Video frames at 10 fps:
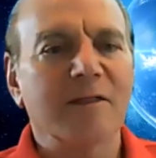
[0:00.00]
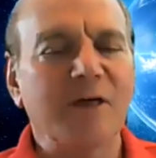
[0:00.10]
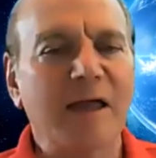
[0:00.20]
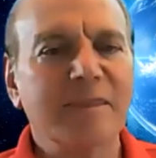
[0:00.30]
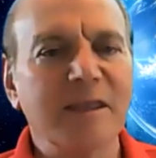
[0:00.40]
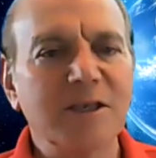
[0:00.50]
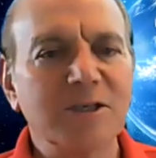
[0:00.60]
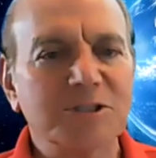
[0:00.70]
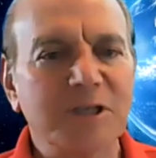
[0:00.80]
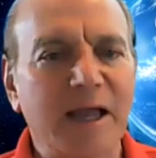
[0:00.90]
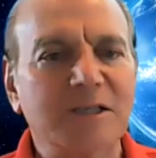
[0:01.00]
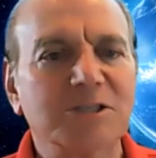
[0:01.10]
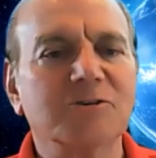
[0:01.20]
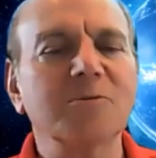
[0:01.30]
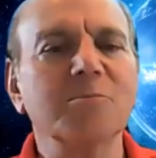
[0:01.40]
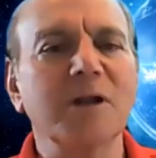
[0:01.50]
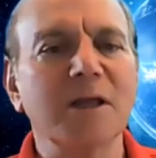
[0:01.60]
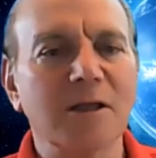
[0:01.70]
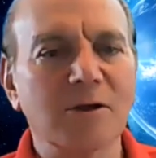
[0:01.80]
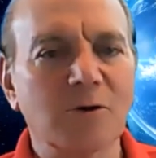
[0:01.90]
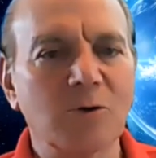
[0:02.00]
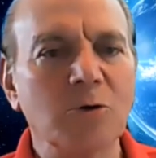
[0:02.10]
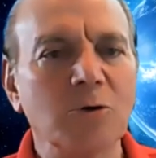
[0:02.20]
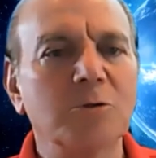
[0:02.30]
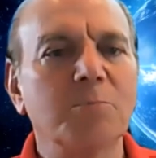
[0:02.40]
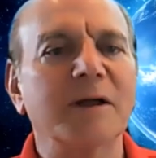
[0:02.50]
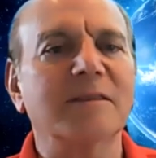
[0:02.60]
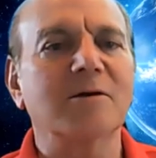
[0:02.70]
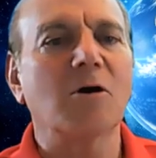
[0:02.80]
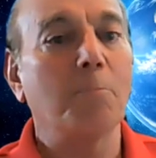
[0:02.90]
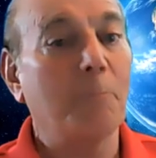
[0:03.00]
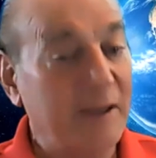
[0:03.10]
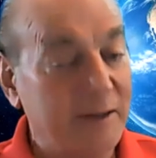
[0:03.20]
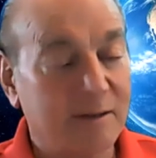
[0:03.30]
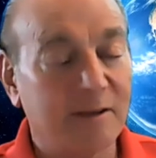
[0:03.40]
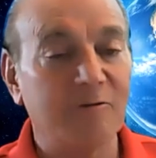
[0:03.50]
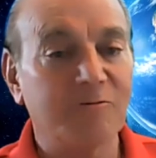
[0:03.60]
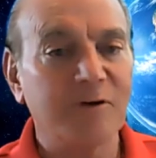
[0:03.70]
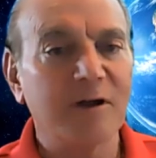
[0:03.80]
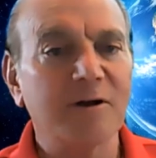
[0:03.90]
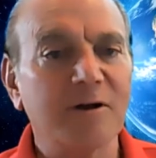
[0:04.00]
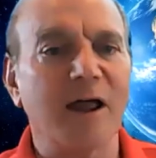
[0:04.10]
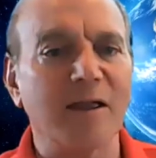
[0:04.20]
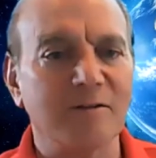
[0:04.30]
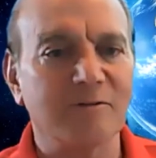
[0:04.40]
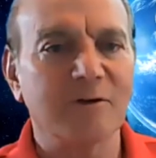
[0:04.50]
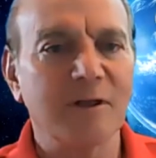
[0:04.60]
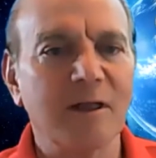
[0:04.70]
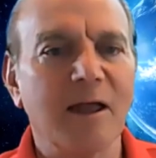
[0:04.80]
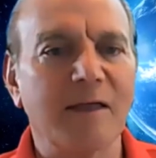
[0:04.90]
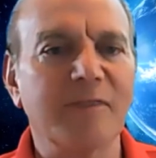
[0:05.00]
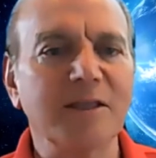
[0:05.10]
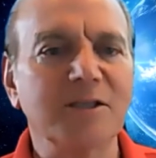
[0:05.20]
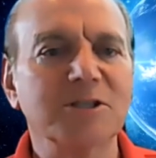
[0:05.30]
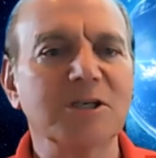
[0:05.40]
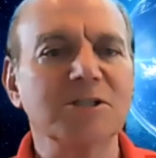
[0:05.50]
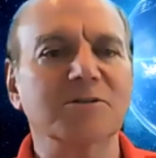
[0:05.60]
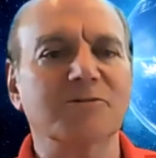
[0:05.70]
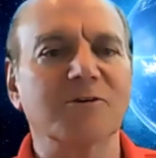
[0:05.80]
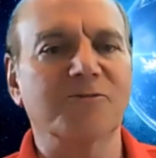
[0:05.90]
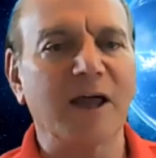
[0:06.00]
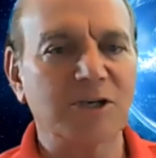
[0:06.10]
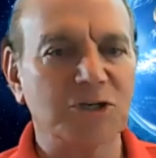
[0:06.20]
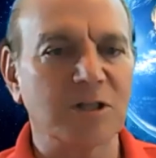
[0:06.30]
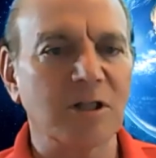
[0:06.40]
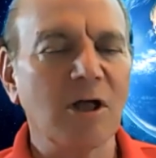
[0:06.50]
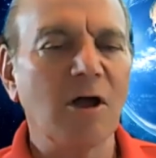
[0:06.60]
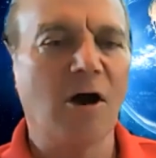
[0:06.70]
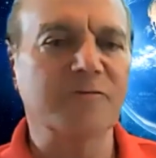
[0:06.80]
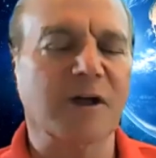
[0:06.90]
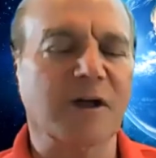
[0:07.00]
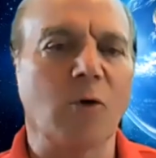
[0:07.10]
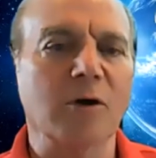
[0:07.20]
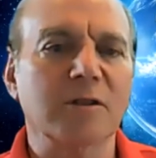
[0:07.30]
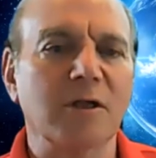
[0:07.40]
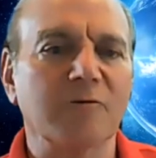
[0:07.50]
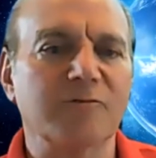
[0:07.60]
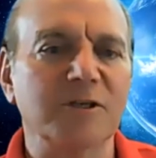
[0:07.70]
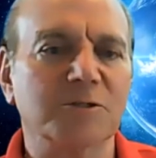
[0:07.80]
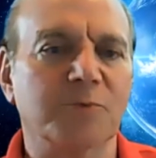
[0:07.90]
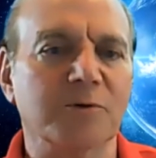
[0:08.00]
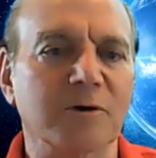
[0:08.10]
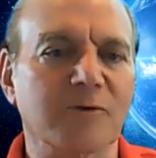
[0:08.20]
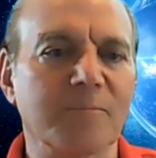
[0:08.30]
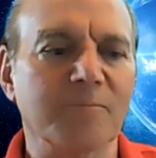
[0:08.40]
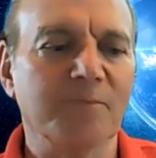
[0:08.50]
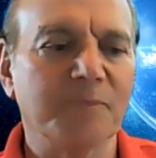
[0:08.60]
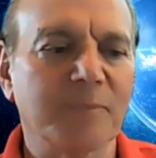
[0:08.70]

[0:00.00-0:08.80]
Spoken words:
That is extremely good but competitive rate. And this is a reflection of the quality of this program.